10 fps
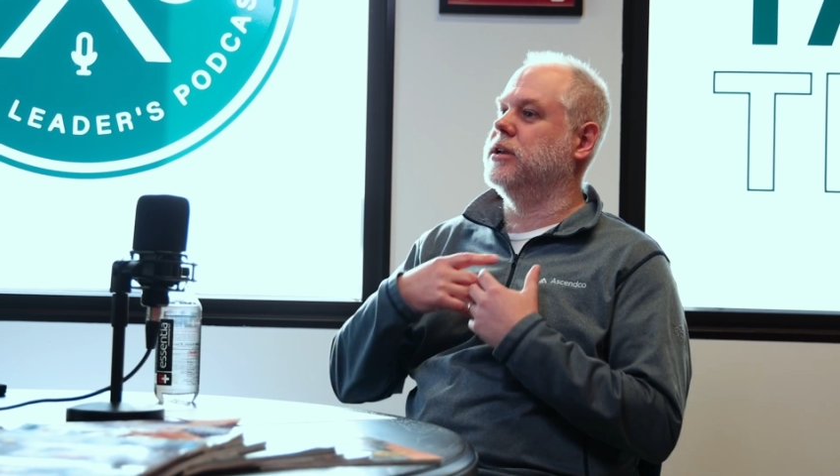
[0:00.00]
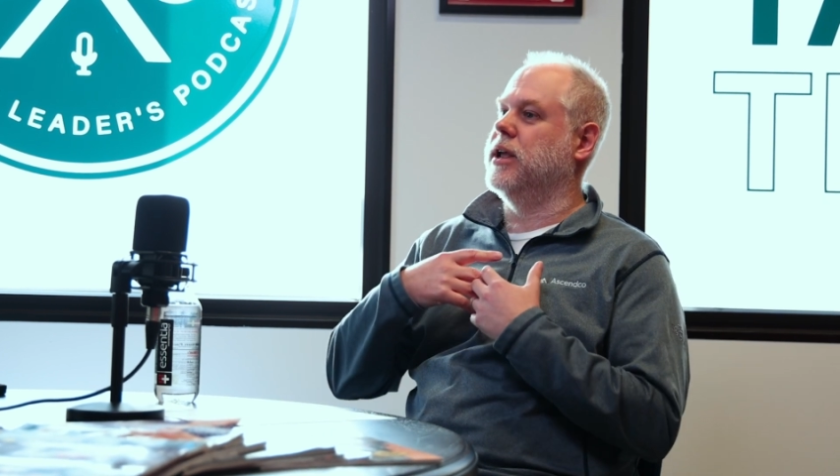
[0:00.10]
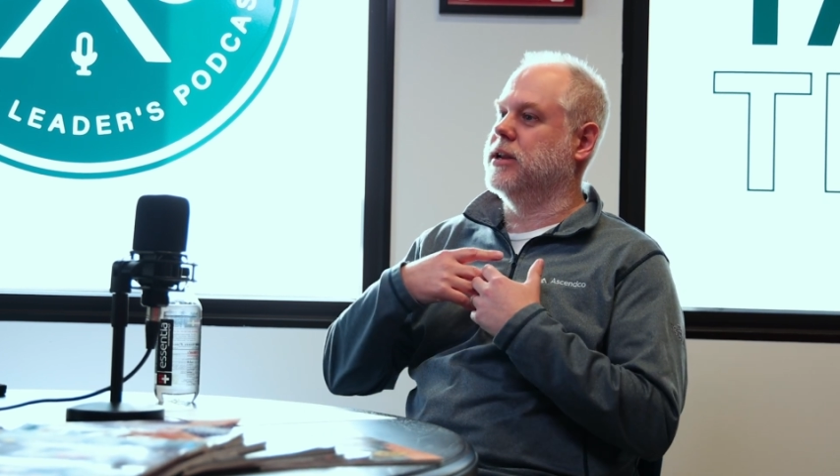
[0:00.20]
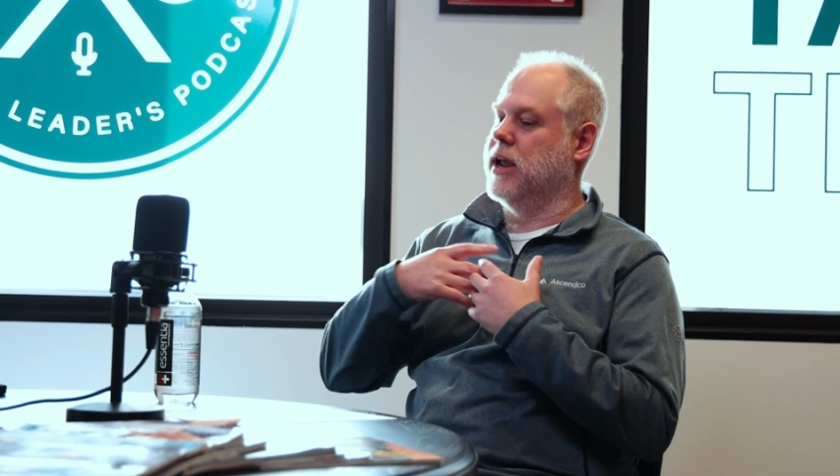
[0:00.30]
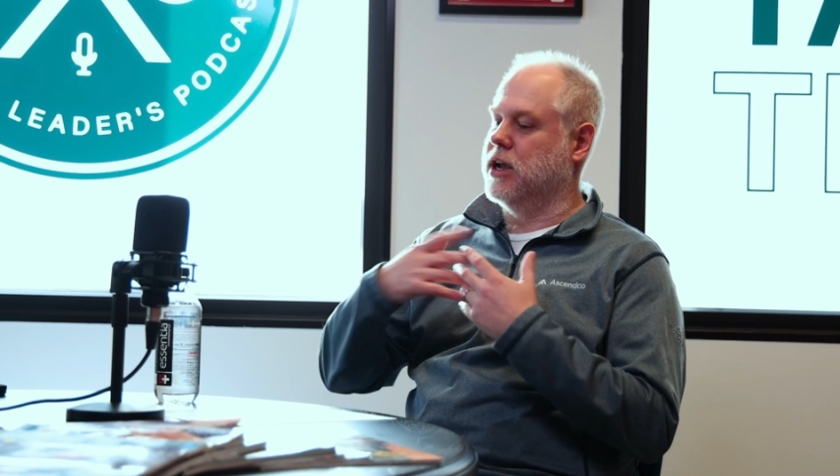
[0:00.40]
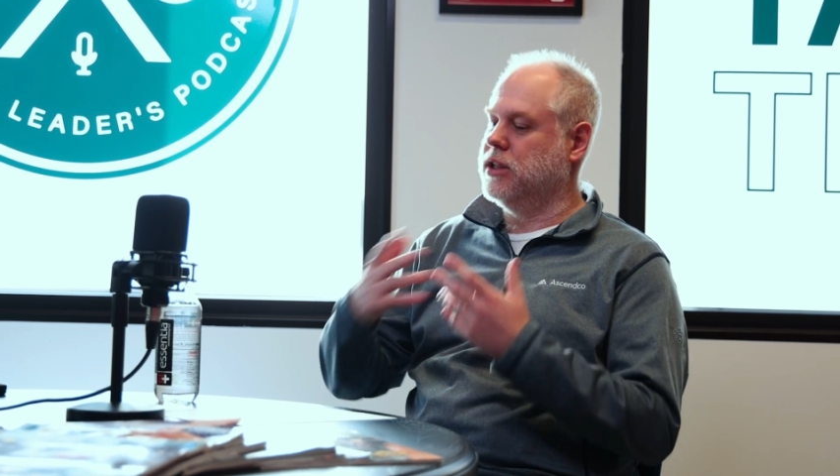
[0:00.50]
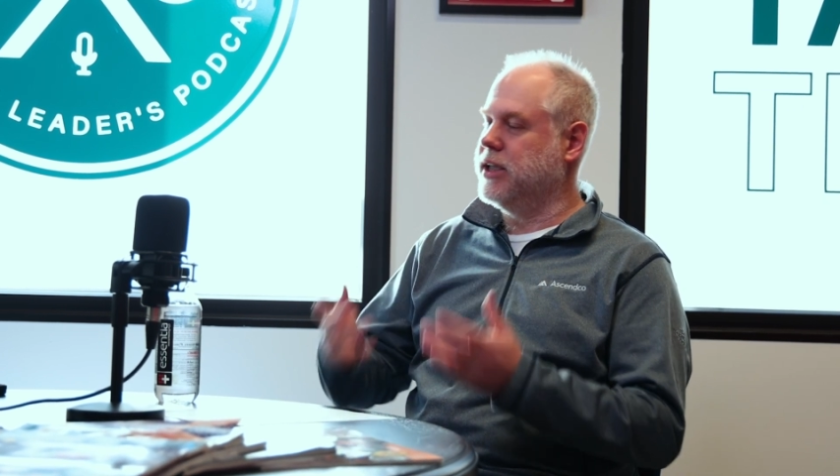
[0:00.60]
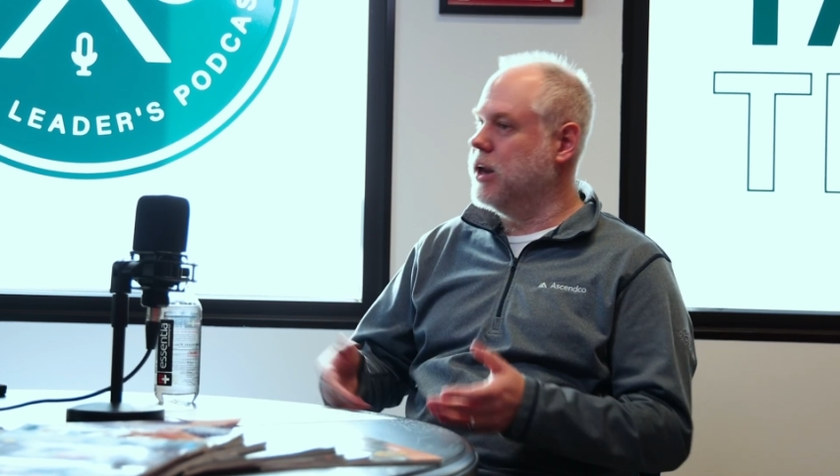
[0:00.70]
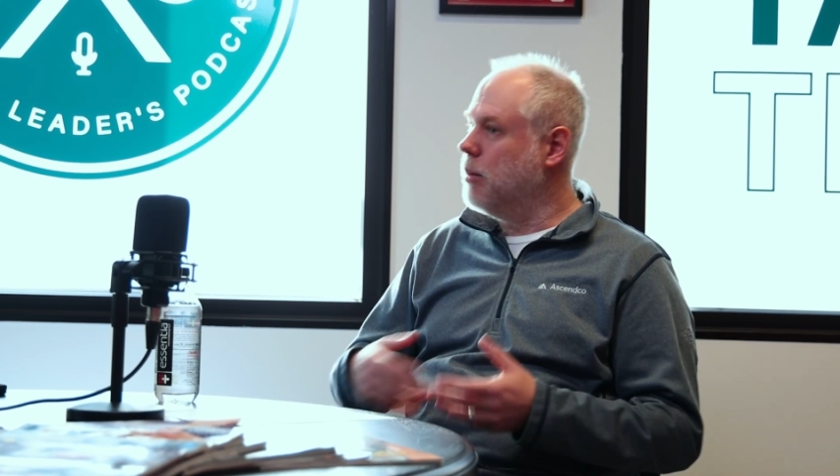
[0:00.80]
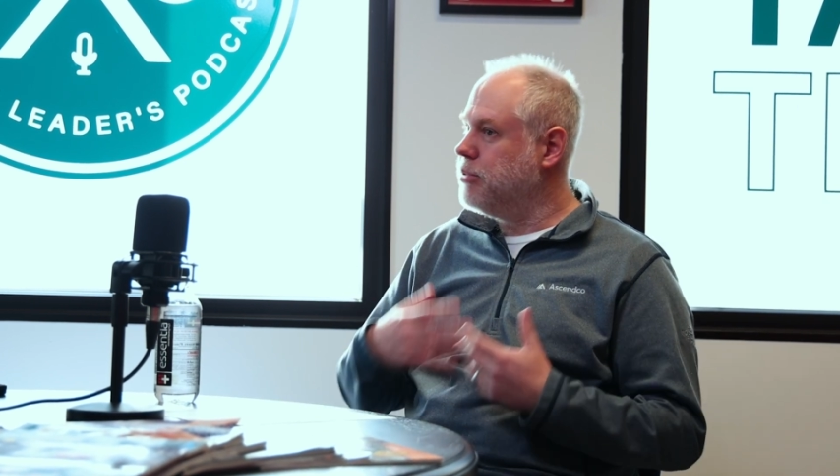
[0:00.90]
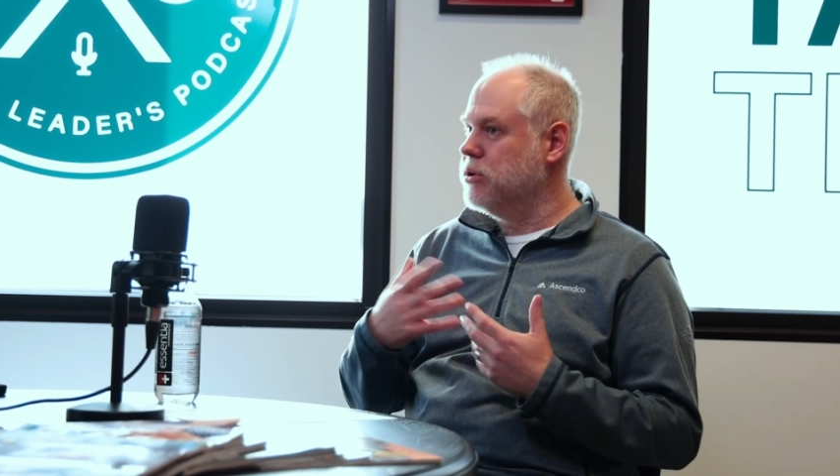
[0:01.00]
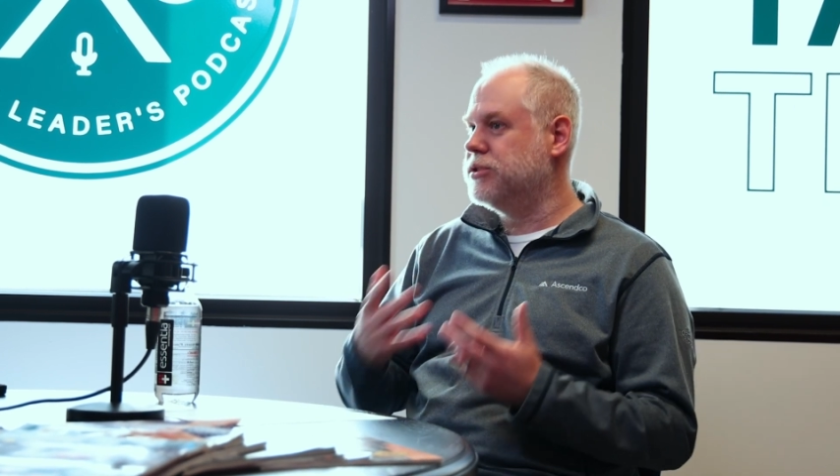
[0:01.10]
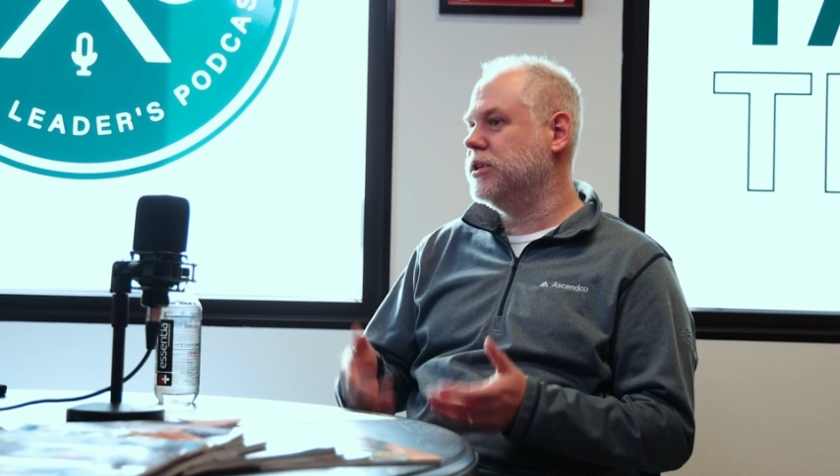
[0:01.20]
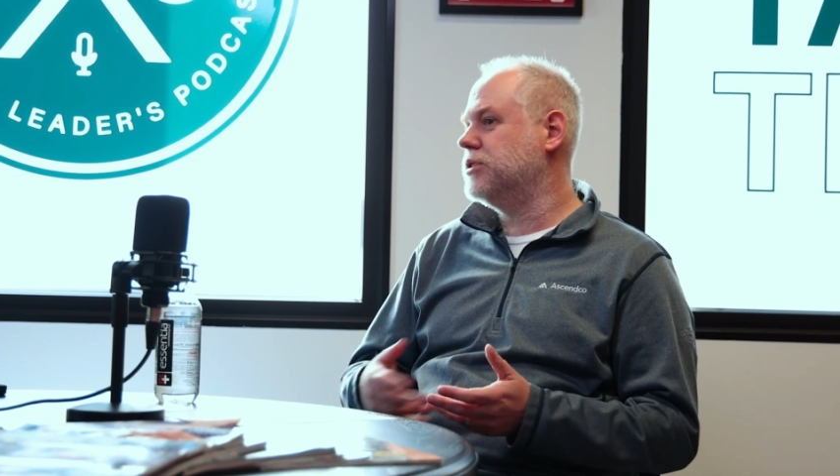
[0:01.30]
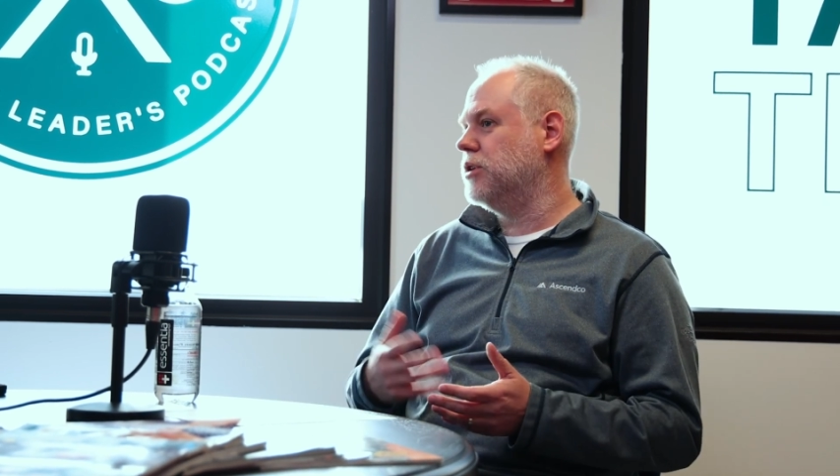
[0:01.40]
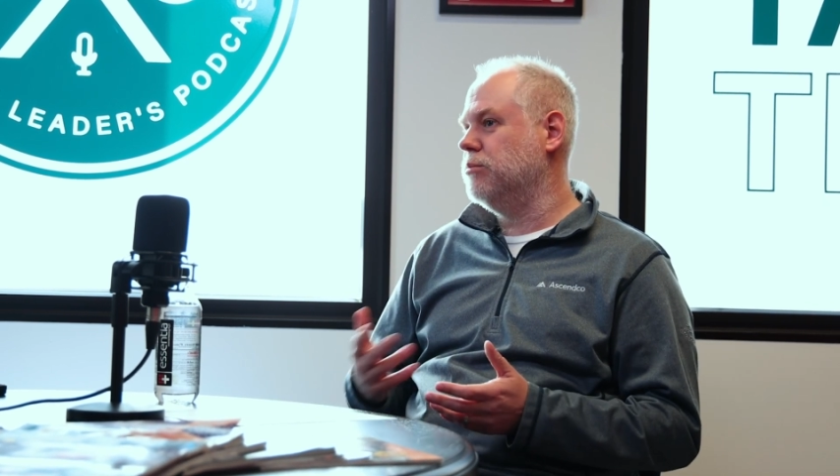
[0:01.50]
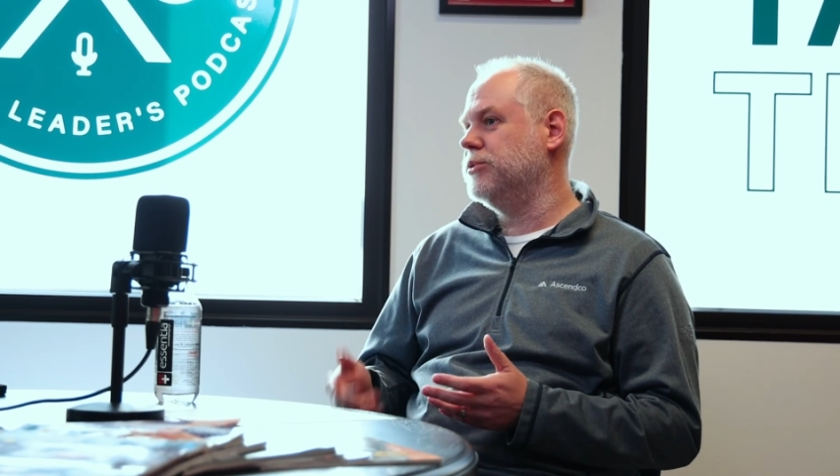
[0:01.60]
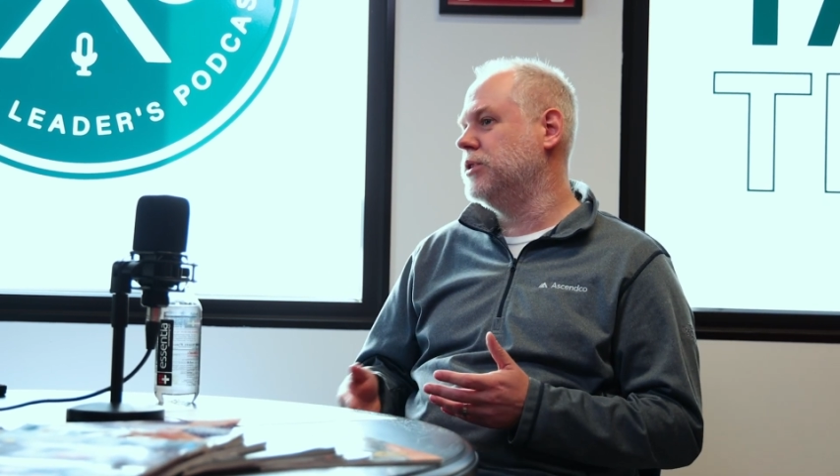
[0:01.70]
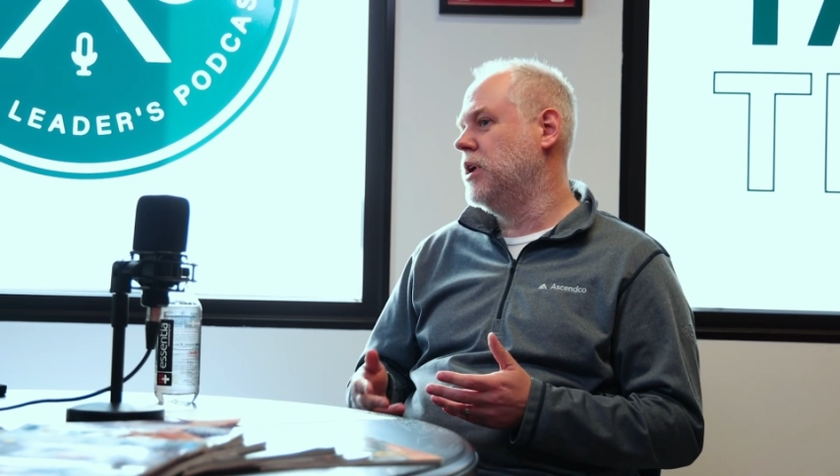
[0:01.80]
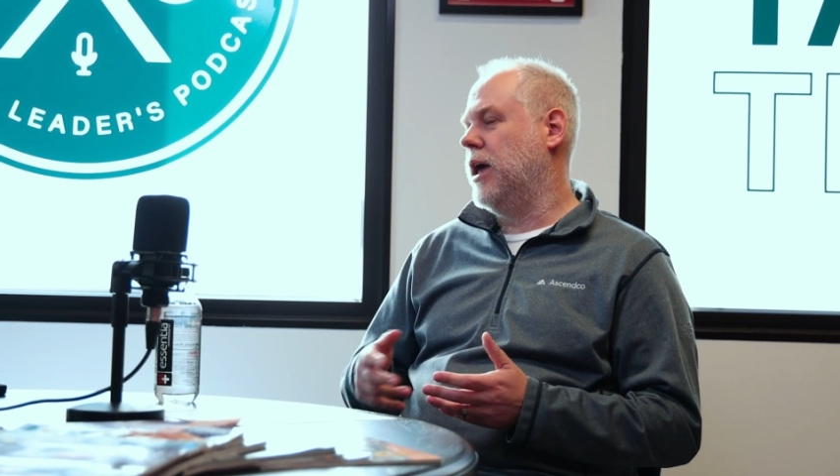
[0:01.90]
and kind of clean up those systems.